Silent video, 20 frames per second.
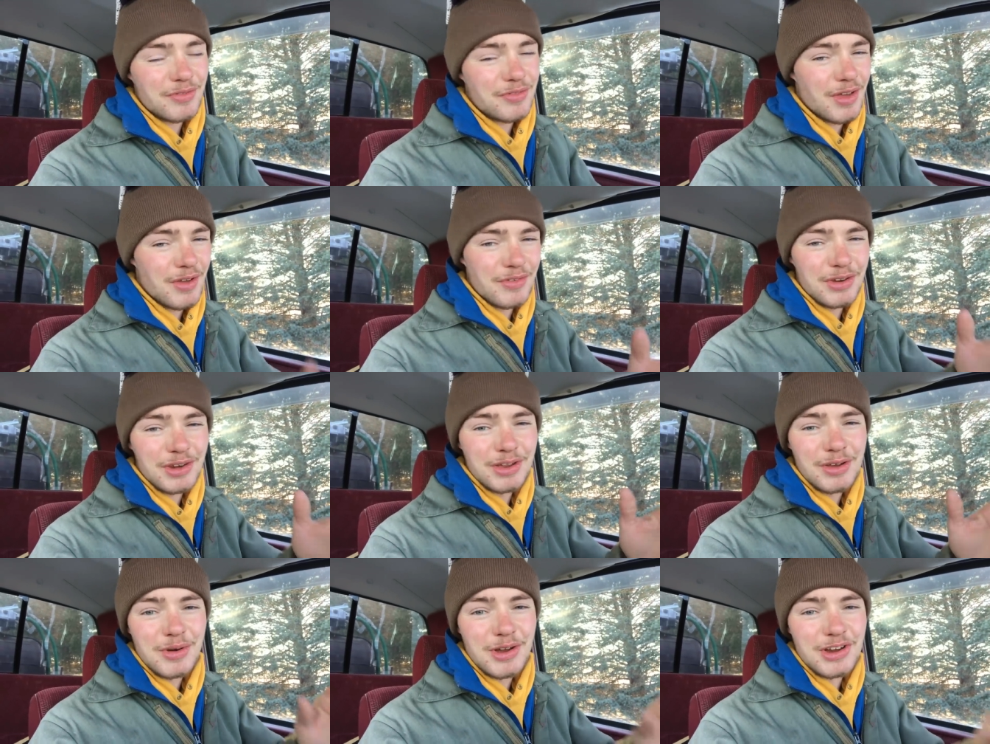If you have
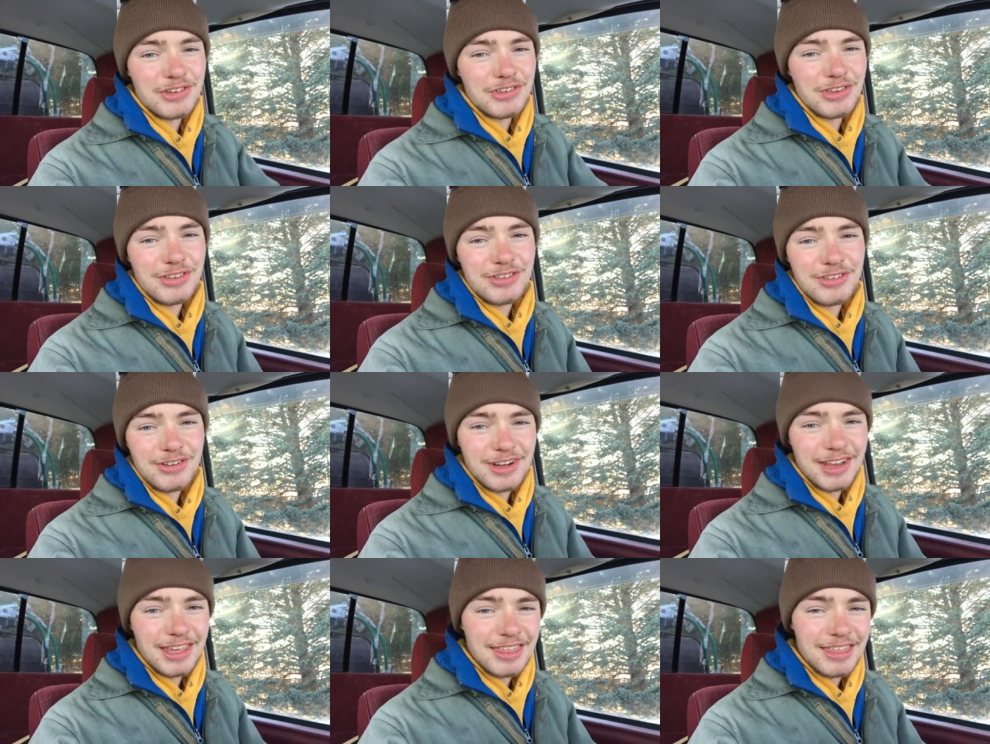any
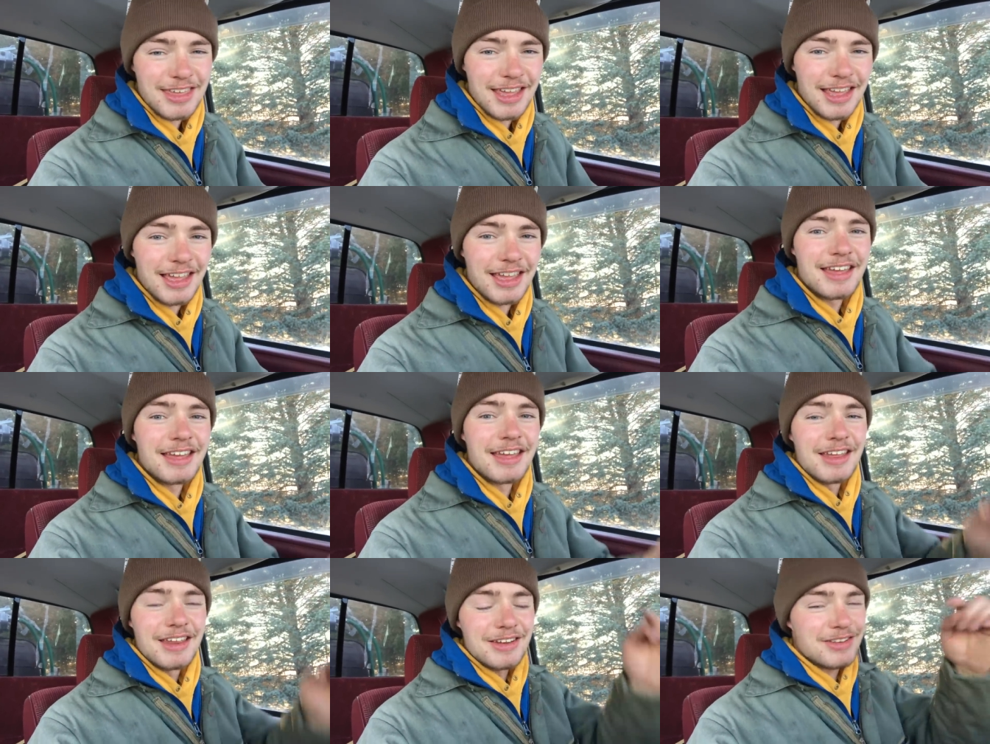questions or anything,
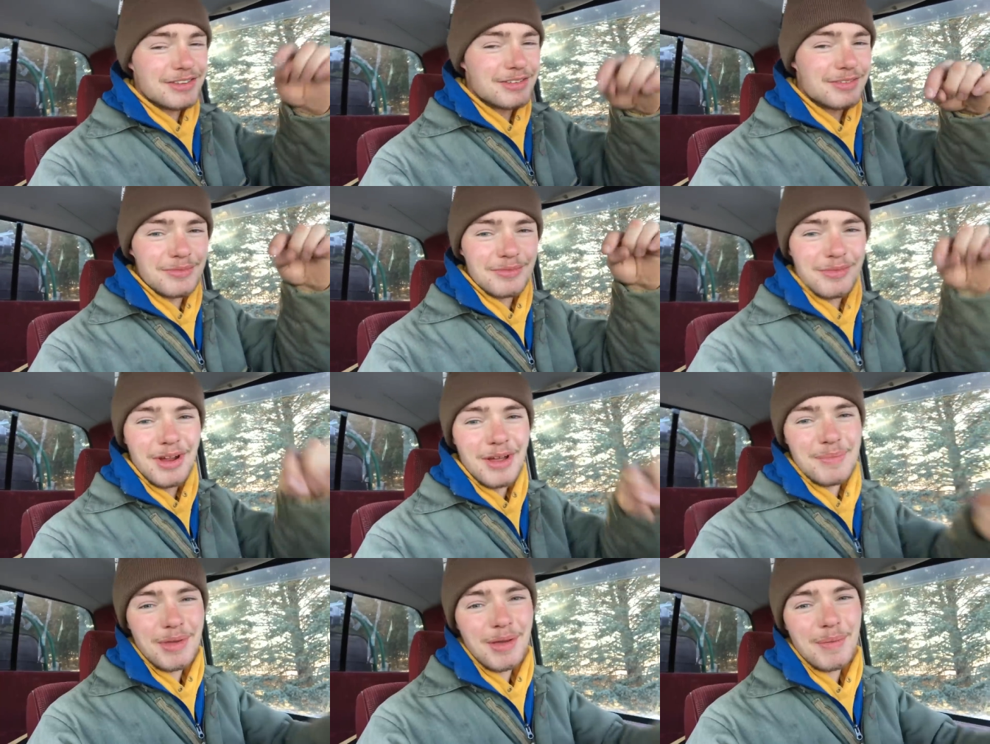just
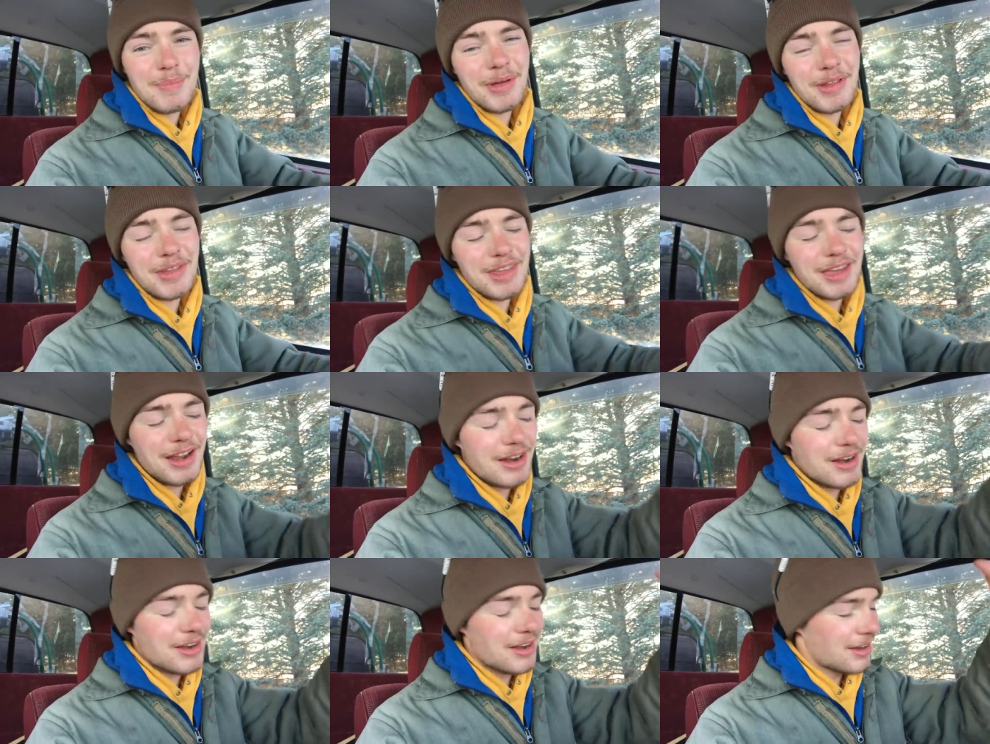write me up on
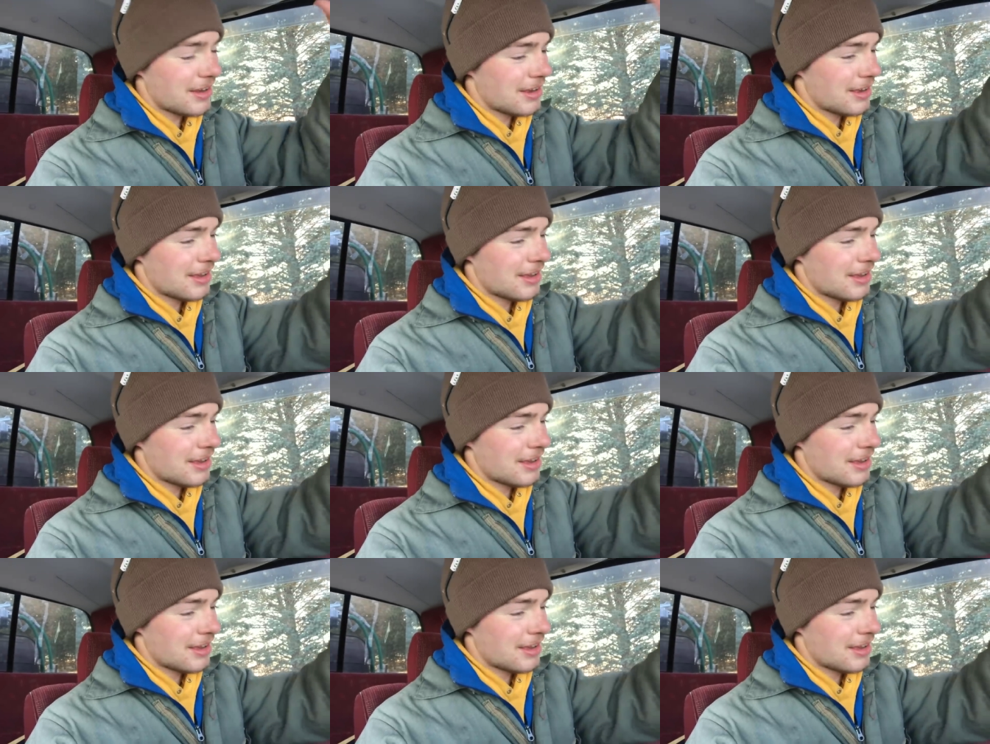there.